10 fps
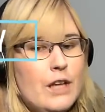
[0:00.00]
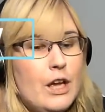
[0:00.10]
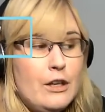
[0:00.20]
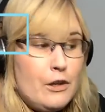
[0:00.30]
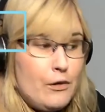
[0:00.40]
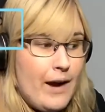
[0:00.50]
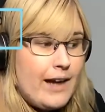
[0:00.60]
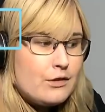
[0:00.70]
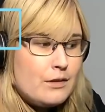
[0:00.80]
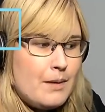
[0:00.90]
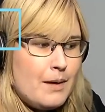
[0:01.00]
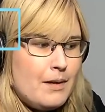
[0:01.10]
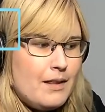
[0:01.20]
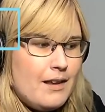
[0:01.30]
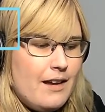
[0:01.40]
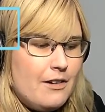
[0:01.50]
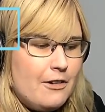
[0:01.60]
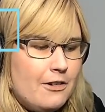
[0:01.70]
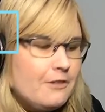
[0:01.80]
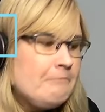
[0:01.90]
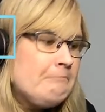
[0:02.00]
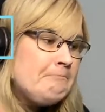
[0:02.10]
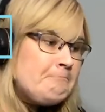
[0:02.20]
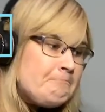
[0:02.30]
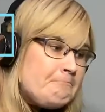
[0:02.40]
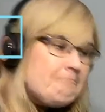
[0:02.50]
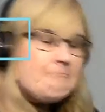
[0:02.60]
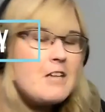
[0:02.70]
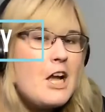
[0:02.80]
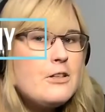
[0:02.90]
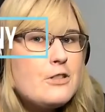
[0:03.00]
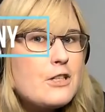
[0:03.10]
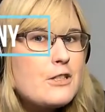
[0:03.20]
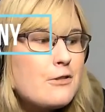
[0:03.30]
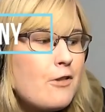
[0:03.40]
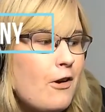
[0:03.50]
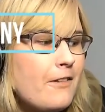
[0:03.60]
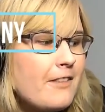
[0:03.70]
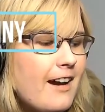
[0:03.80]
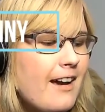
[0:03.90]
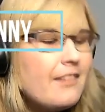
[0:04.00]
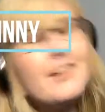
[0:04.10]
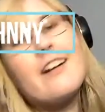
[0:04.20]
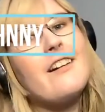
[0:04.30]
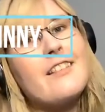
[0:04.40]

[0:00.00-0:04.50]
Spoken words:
you actually may be the a-hole? Just throwing that out there.